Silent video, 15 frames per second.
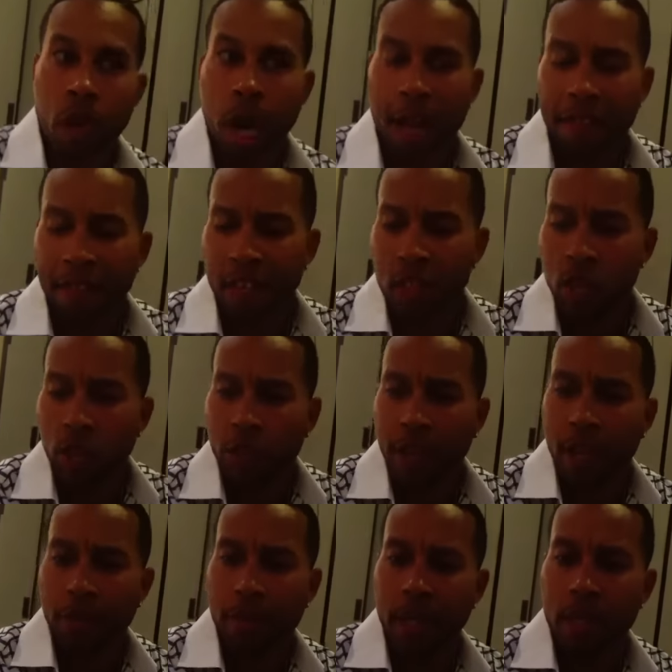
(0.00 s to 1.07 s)
I think
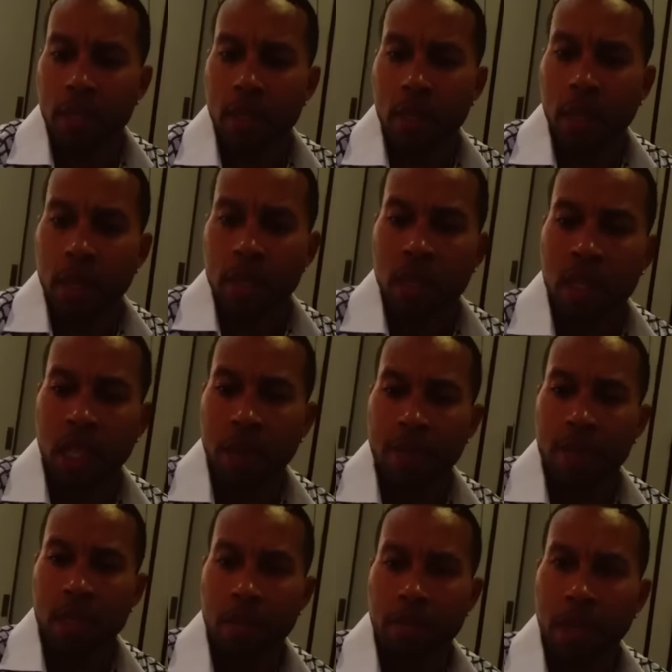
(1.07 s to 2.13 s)
Sergey beats
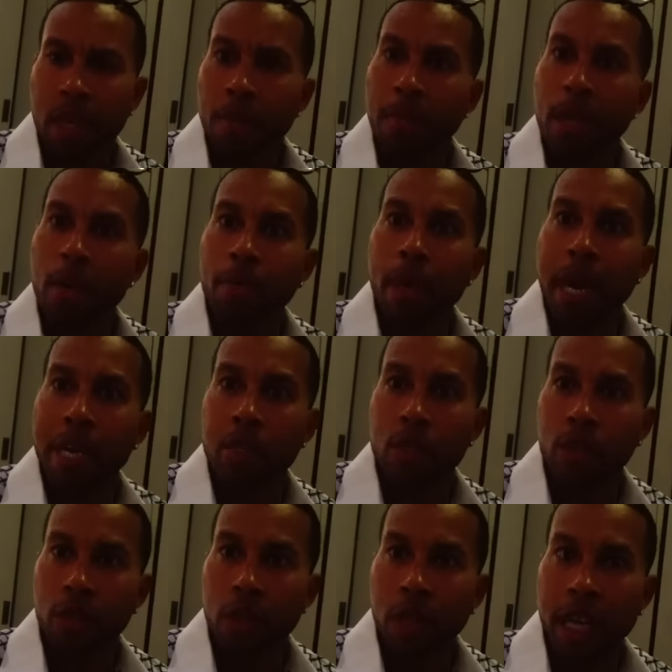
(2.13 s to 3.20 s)
Stevenson being a better
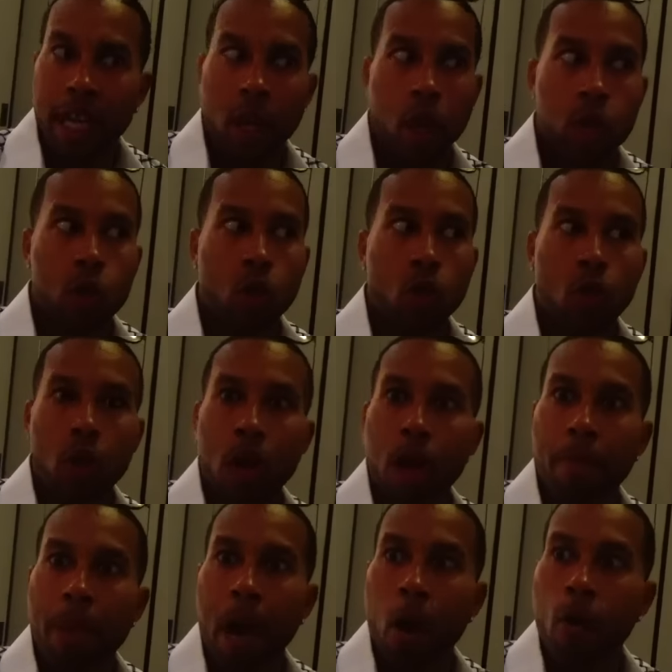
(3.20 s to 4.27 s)
boxer and also a
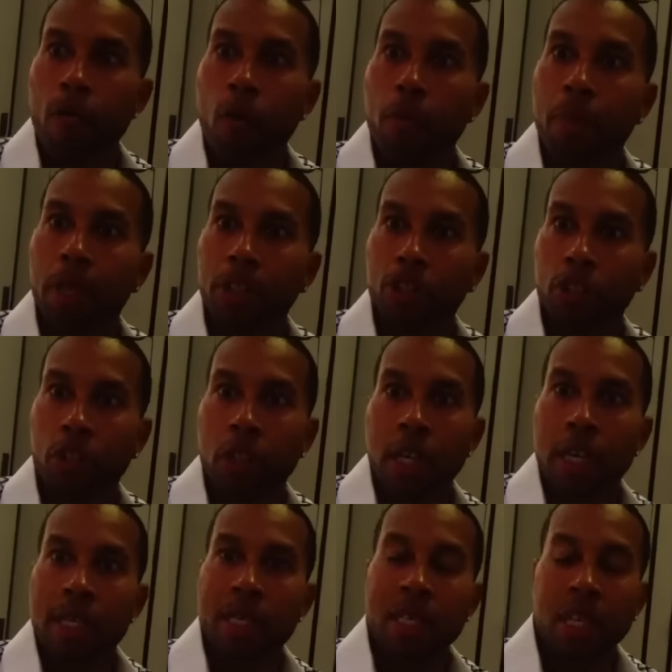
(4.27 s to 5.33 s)
powerful puncher.
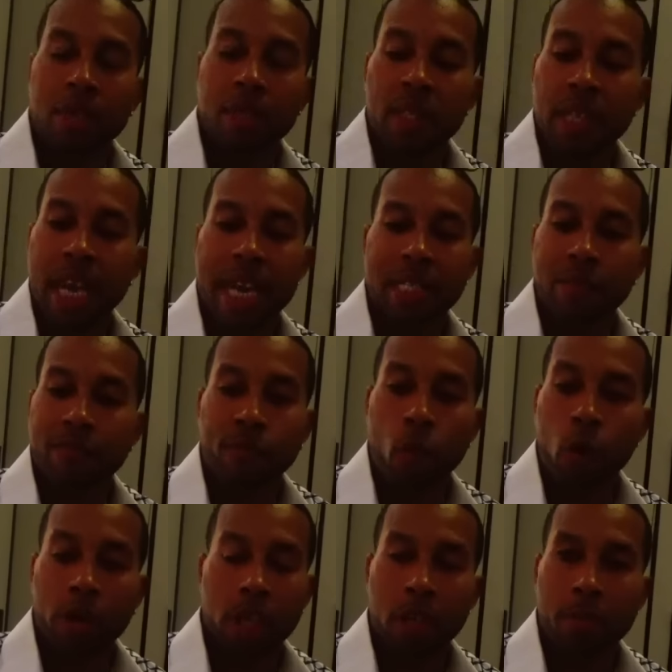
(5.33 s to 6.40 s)
Stevenson hasn't
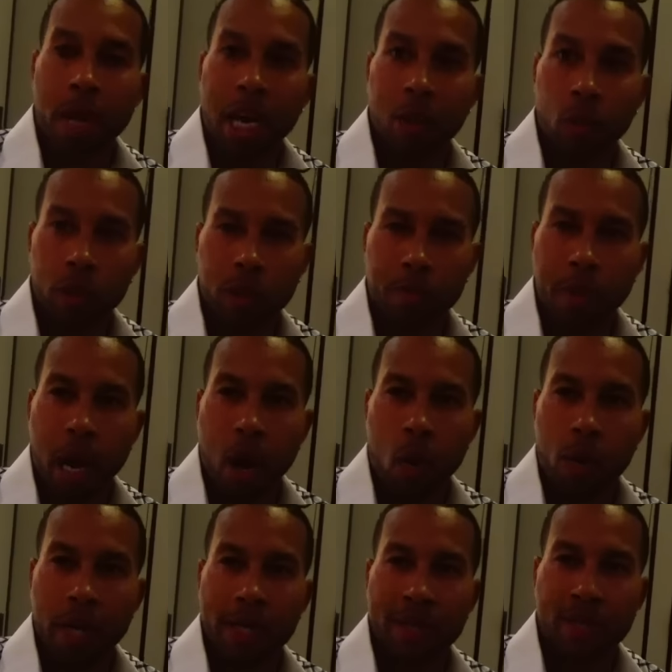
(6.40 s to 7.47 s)
fought anybody with the
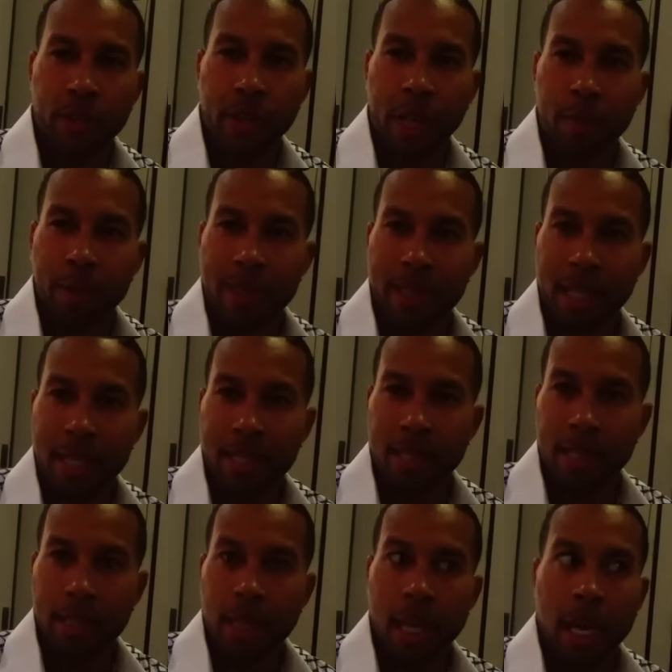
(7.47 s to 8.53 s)
power that Sergey
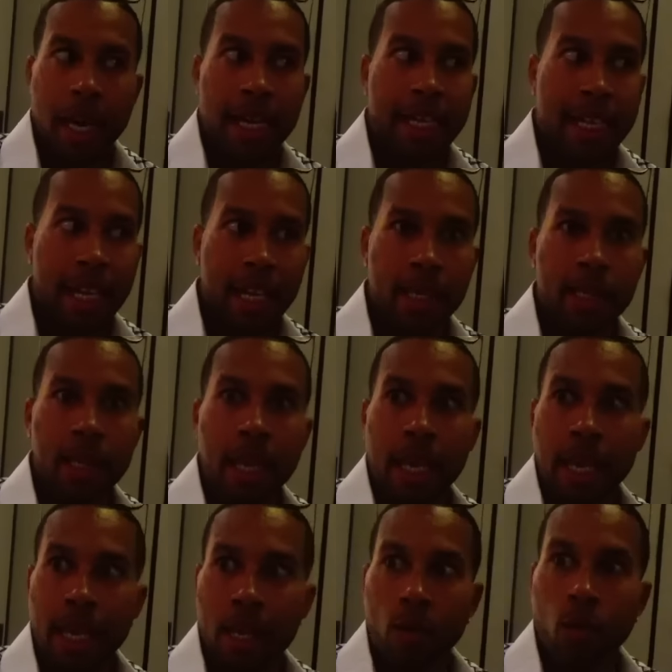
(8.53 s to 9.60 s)
possesses. Yes,
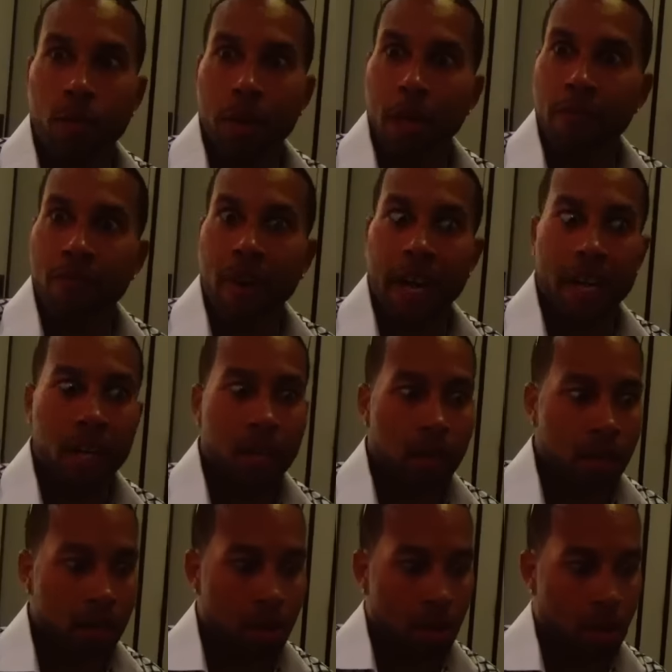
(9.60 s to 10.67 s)
it will be a fight
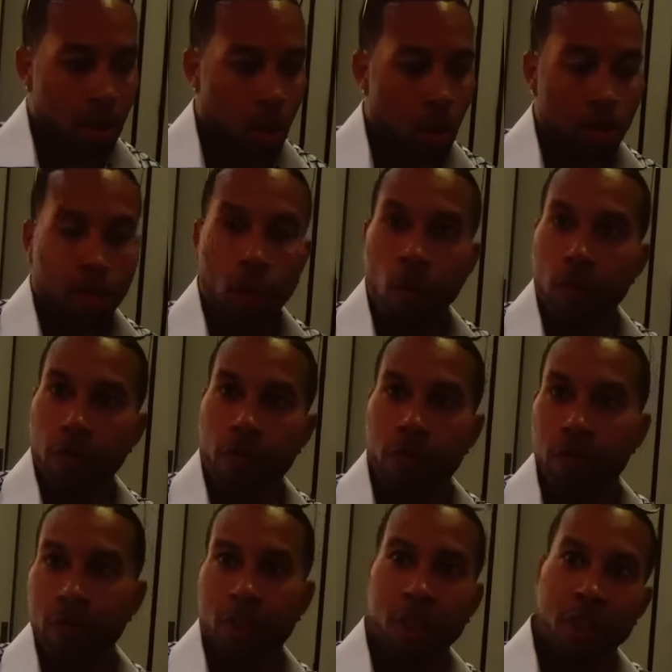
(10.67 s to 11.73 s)
on both
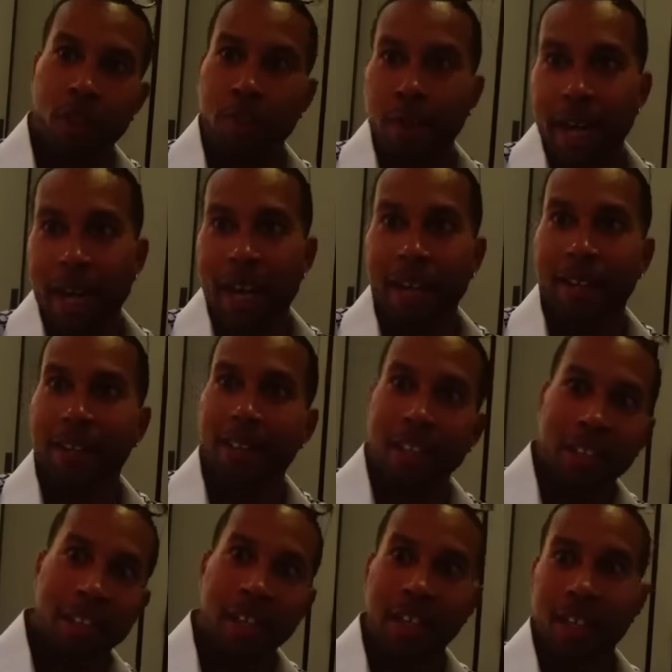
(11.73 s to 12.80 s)
good and bad, good
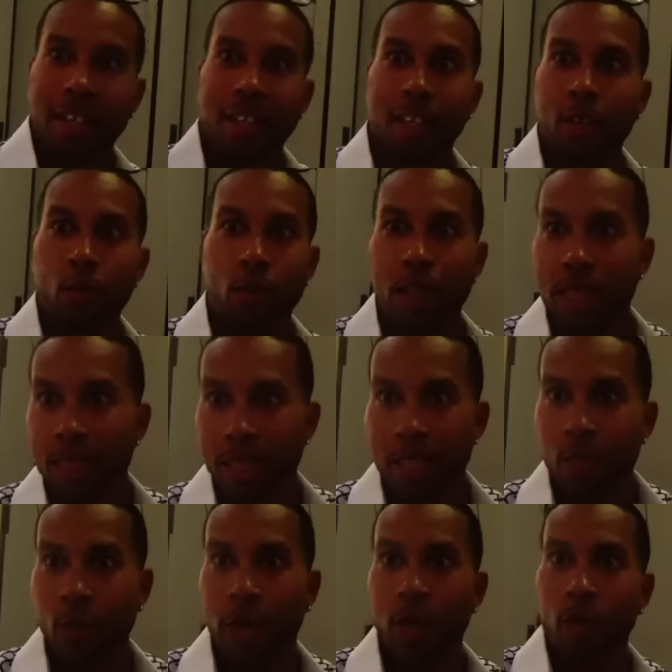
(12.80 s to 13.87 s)
and ugly, who does this
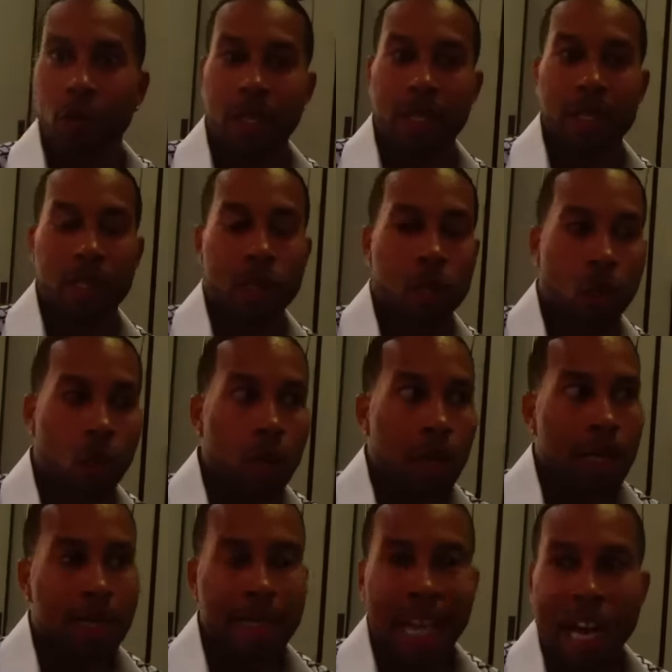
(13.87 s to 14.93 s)
great, who doesn't. So
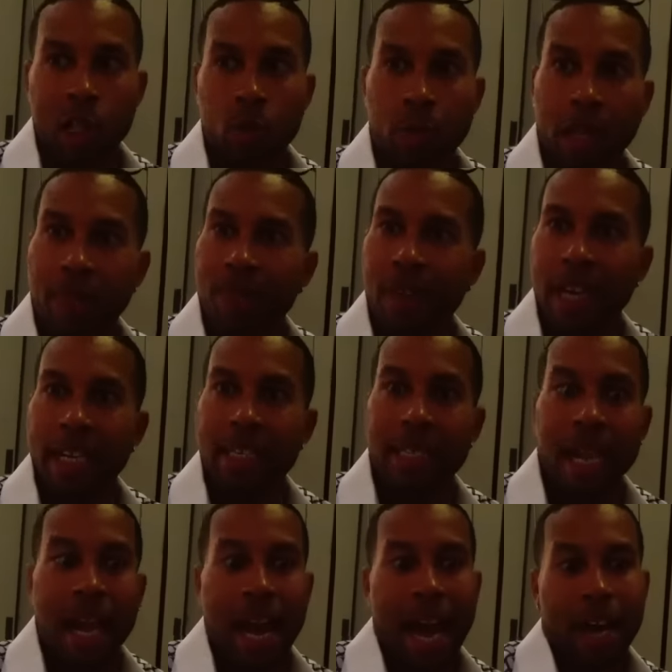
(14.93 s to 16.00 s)
styles make fights.
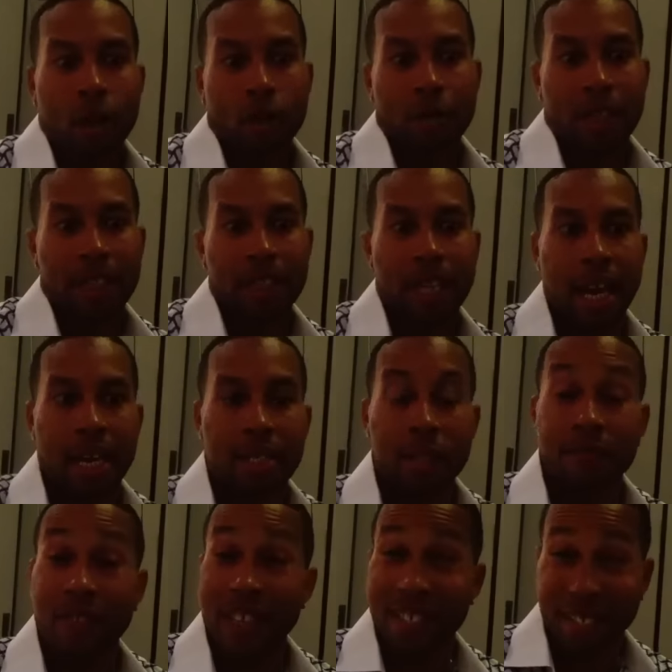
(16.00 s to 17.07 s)
I don't think Adonis
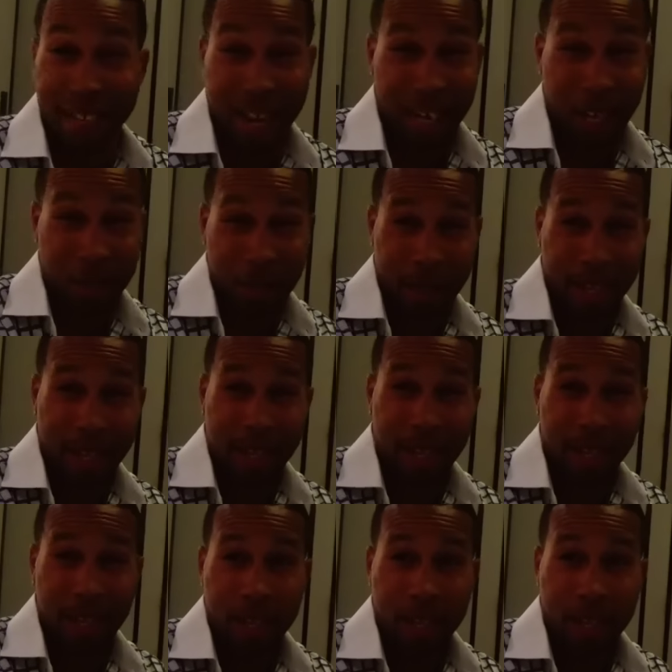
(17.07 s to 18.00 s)
has faced a guy like my guy.